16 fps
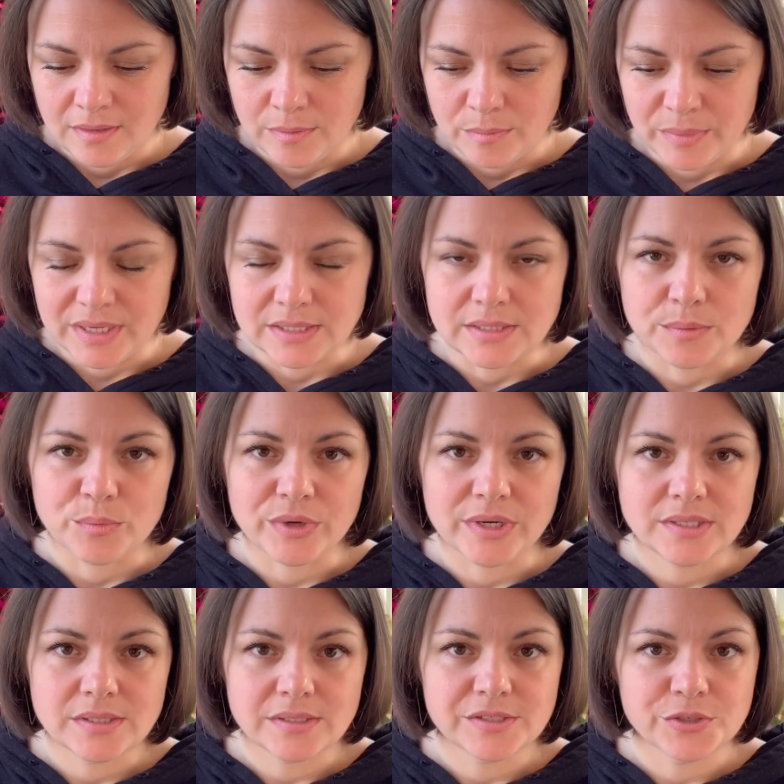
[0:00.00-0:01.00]
Because it
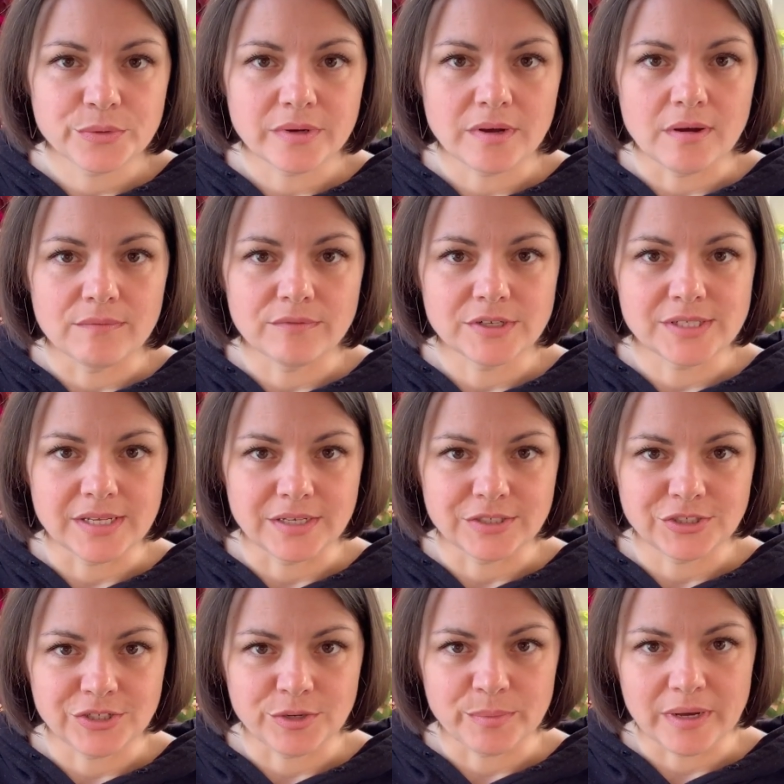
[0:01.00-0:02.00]
brings us to a
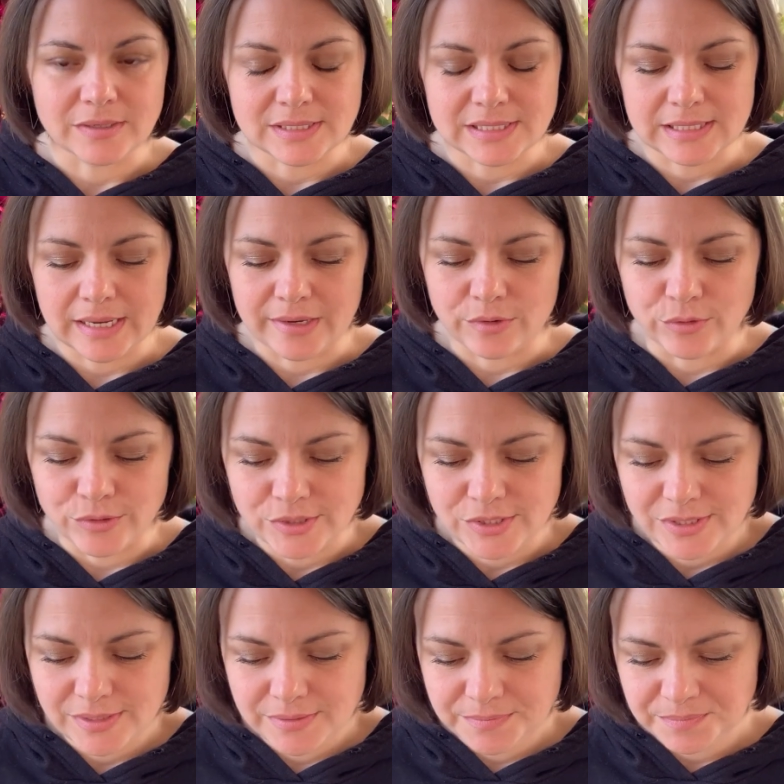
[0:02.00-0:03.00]
conversation about
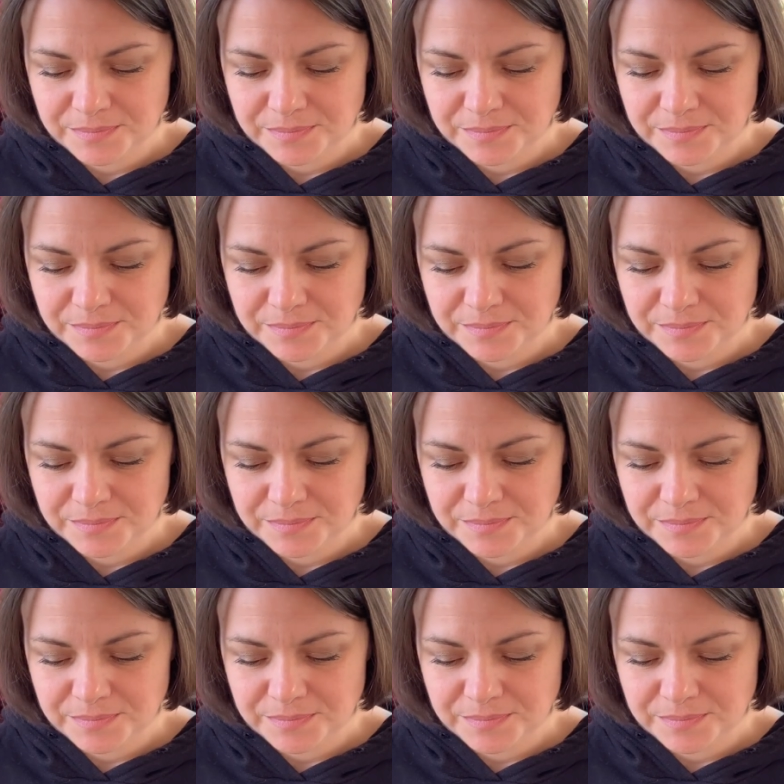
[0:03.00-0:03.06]
cycles.